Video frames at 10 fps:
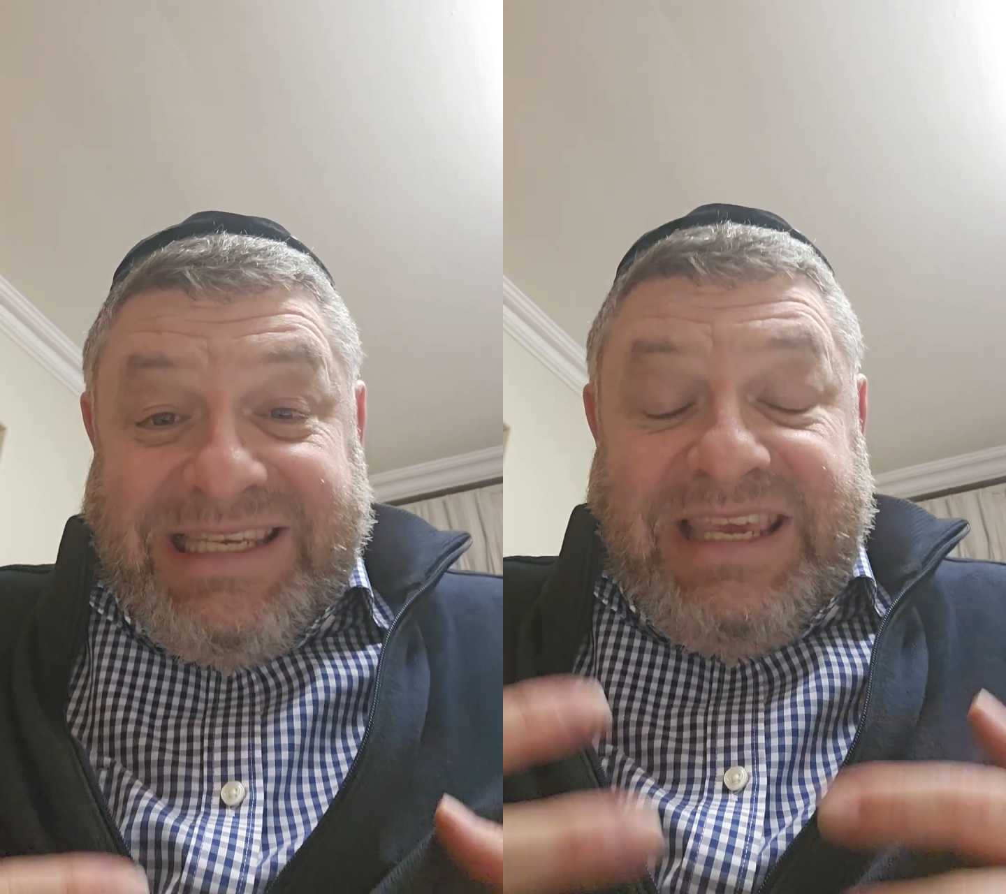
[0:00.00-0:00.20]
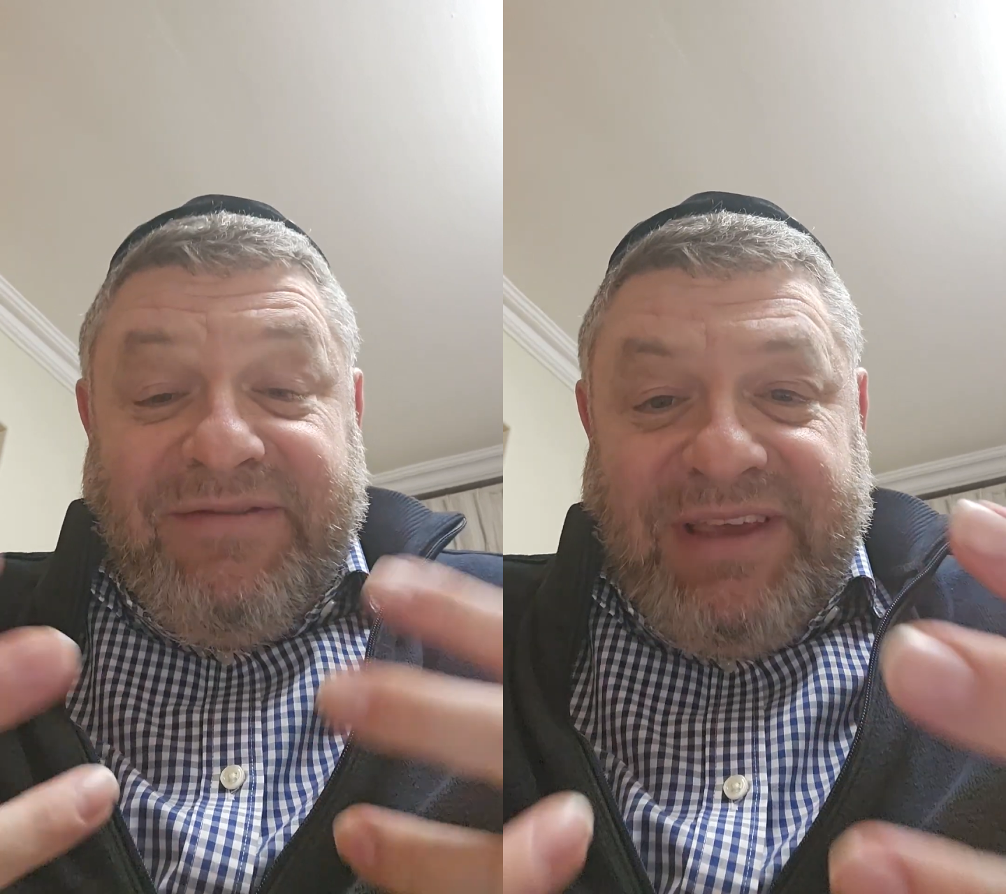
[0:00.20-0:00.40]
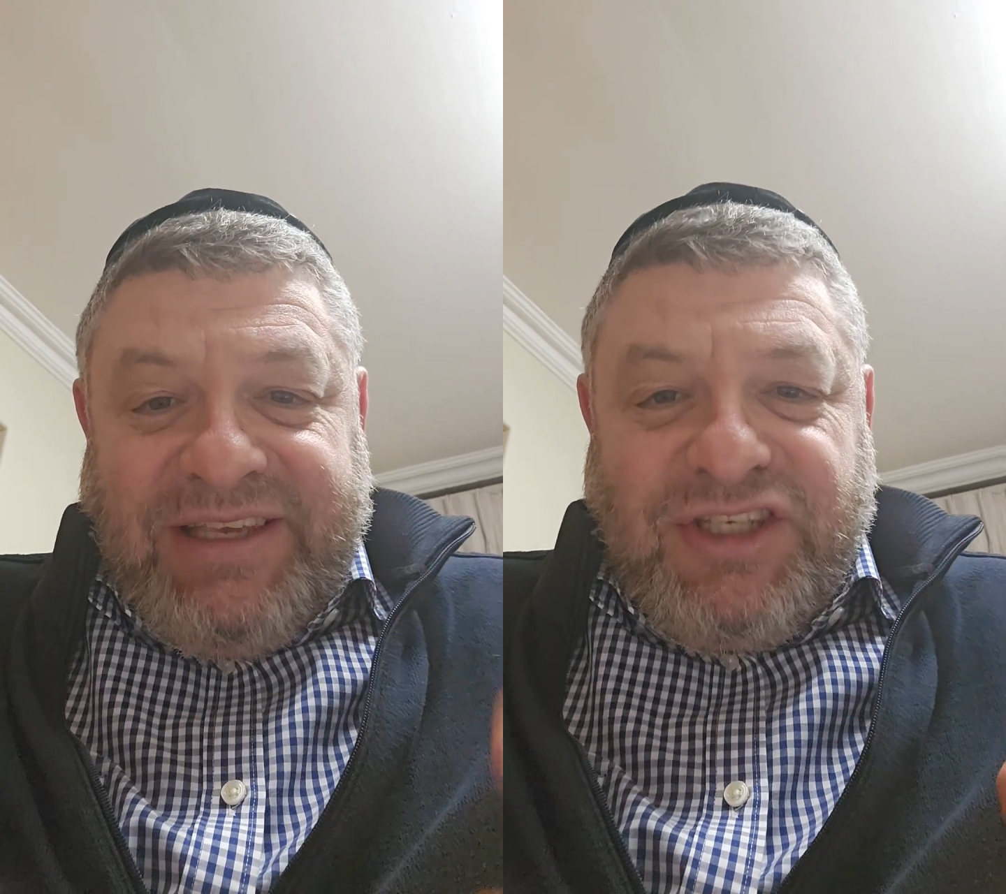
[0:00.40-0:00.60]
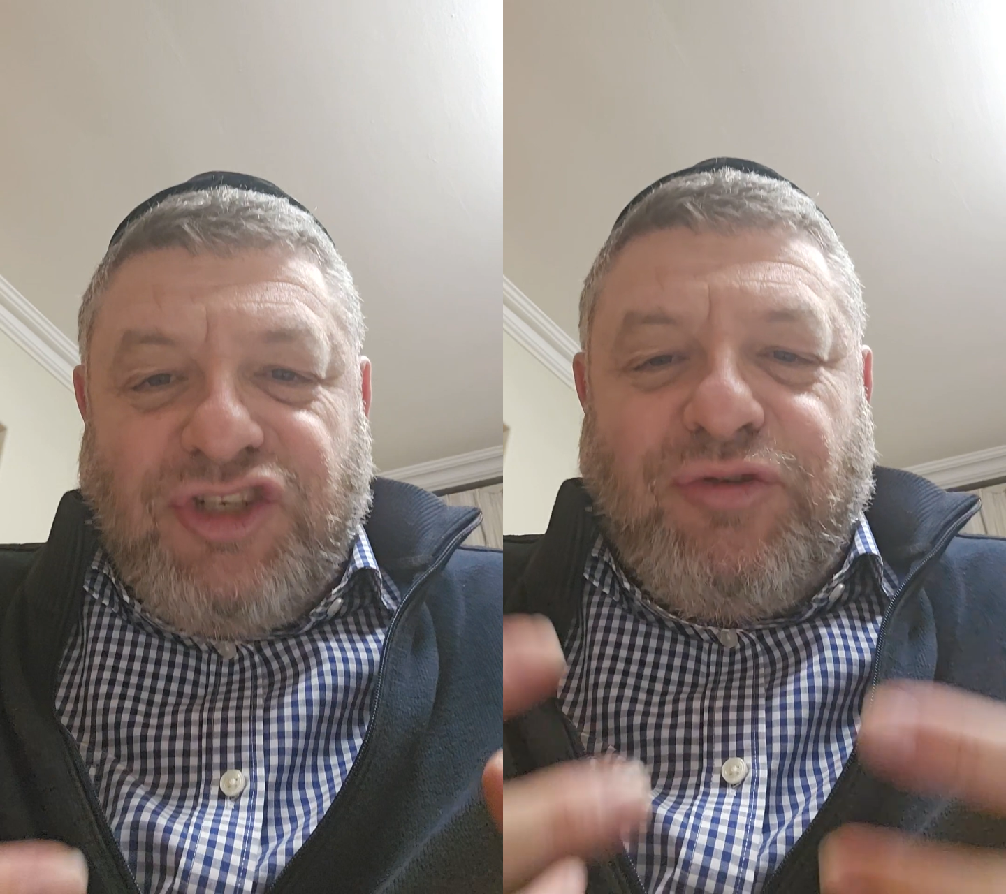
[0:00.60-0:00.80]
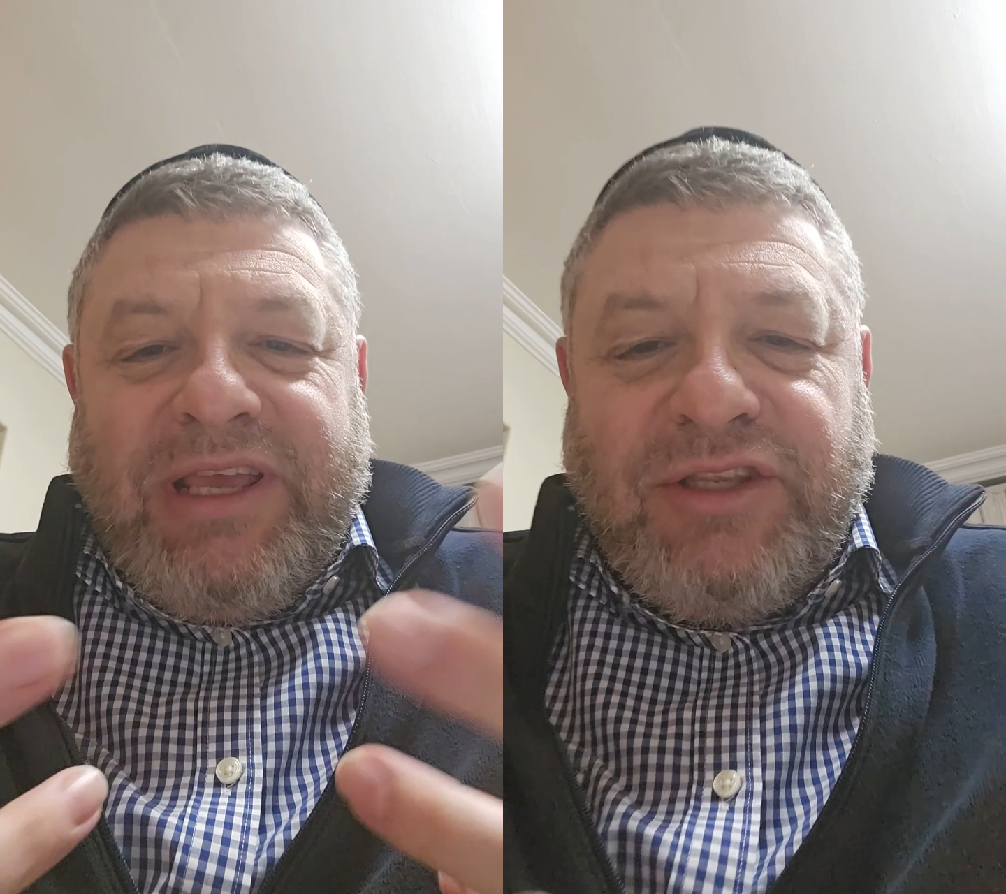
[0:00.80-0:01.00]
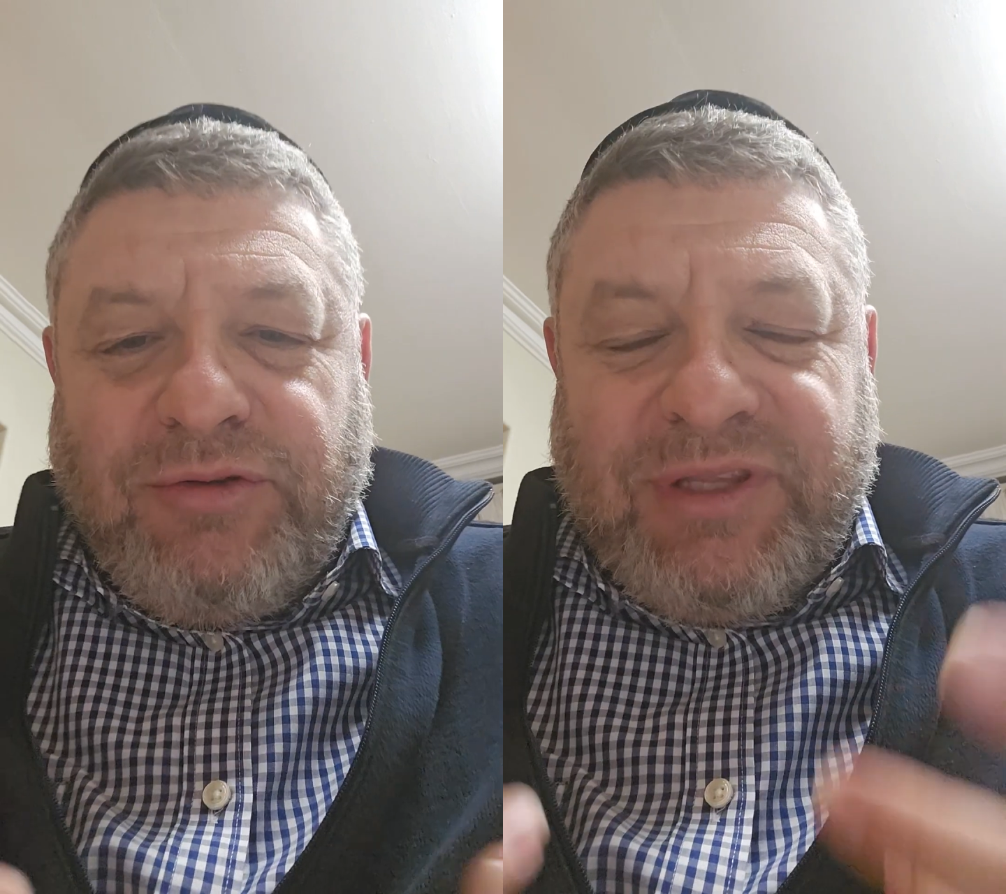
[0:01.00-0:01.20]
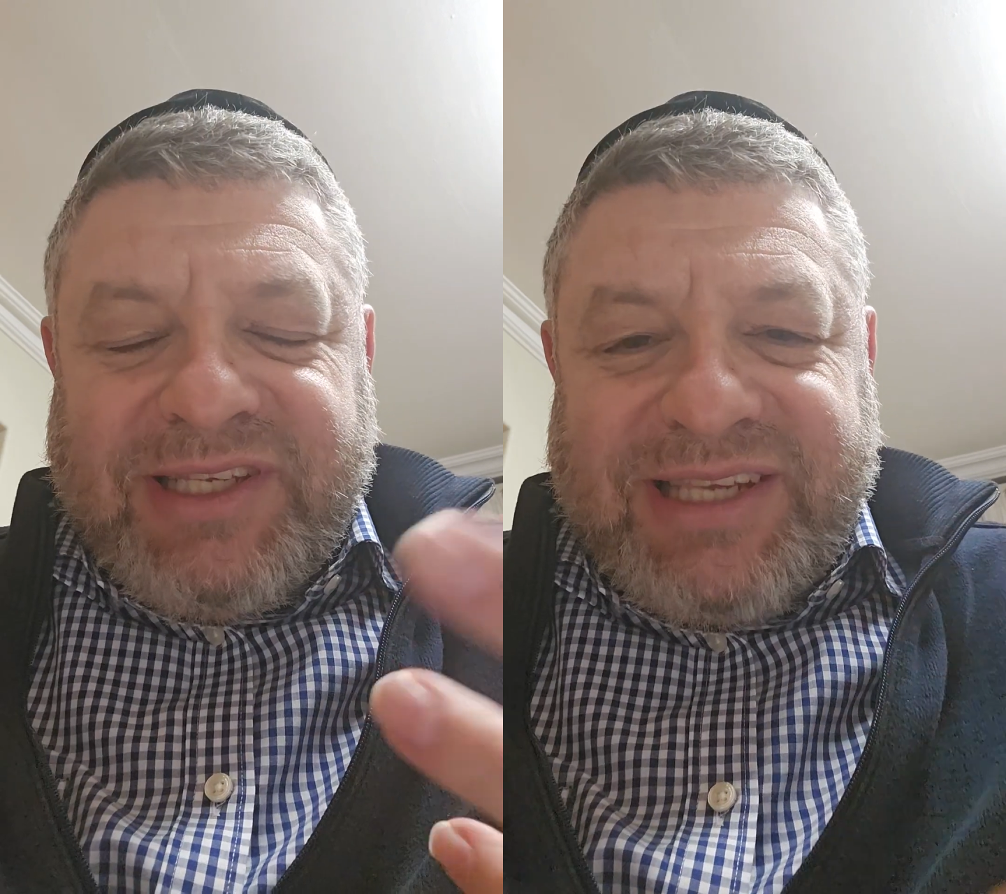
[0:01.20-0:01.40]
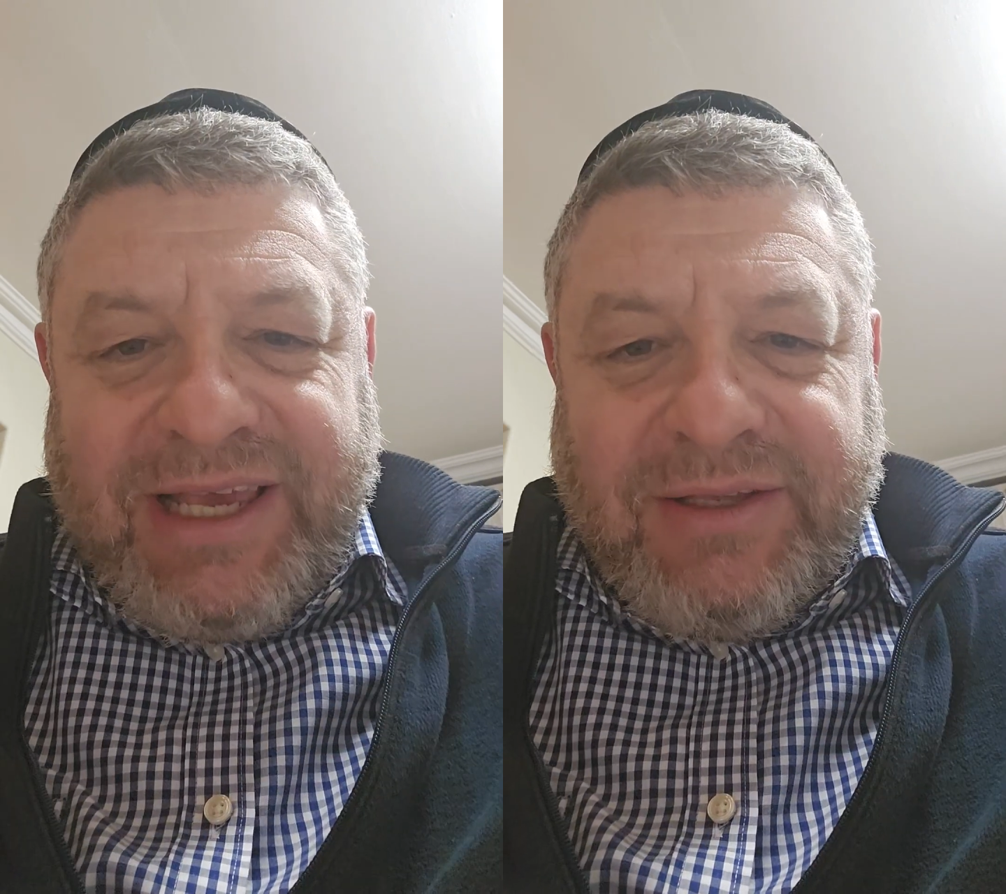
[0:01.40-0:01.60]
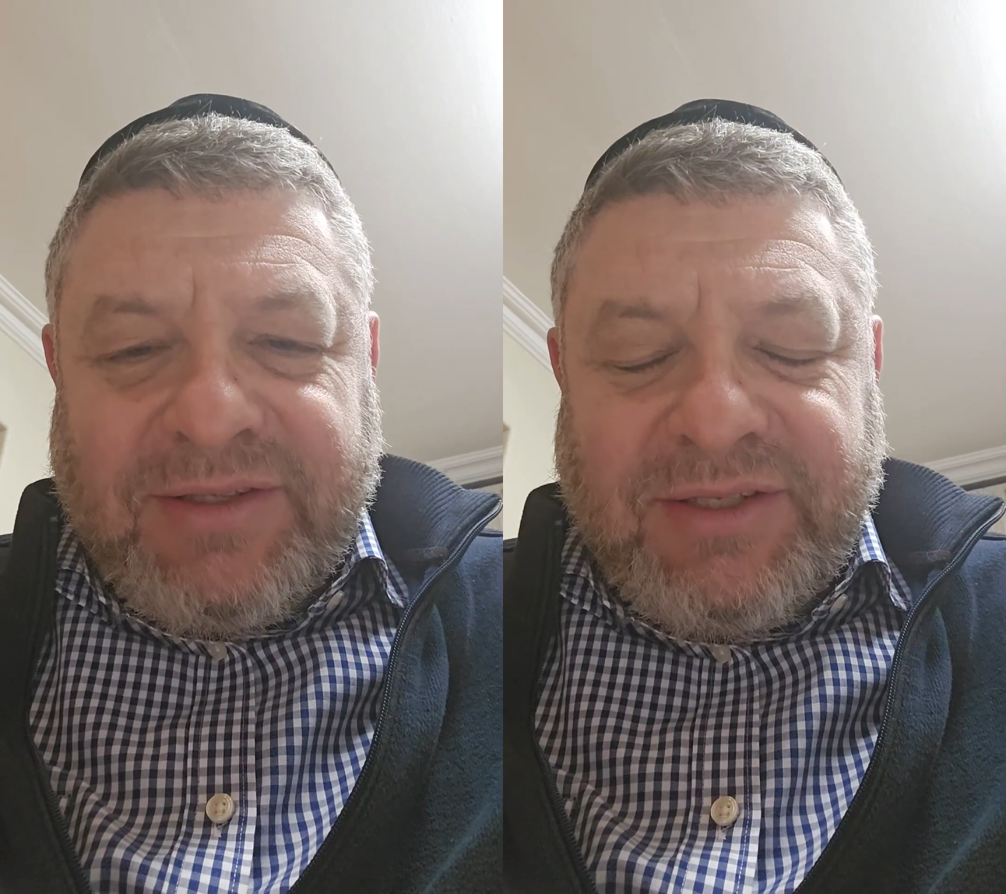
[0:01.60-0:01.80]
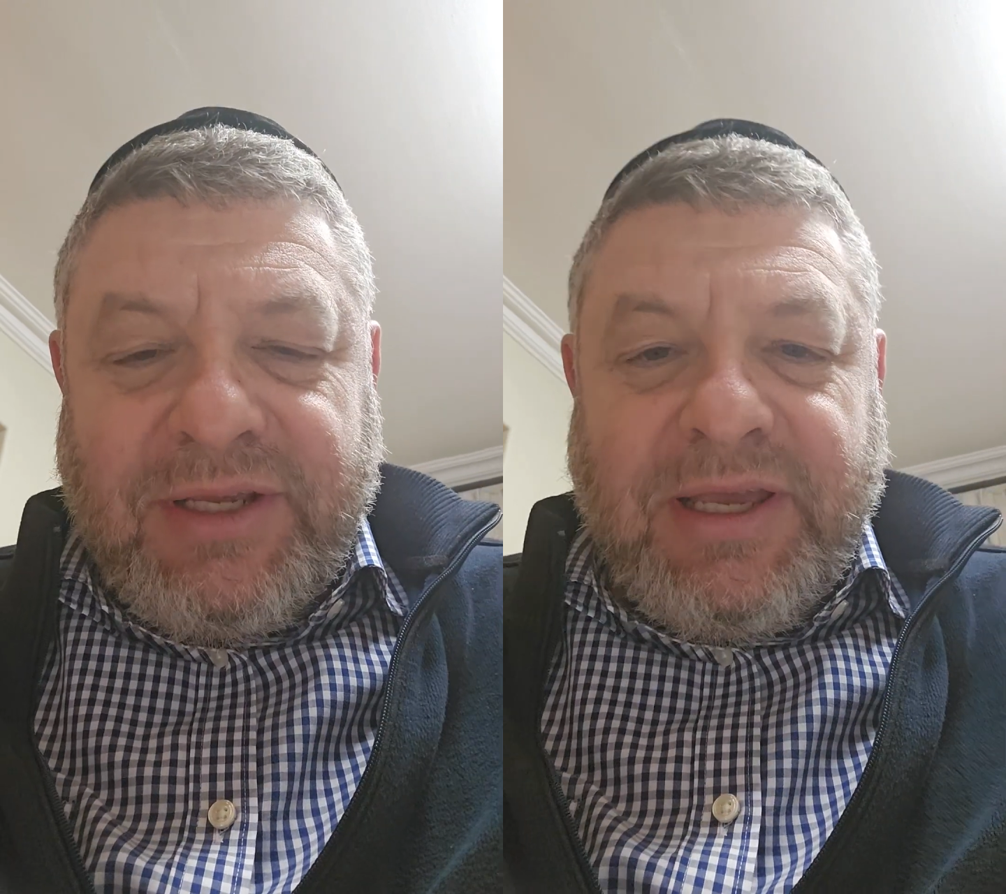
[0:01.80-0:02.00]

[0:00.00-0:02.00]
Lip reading: giving strength to the cells,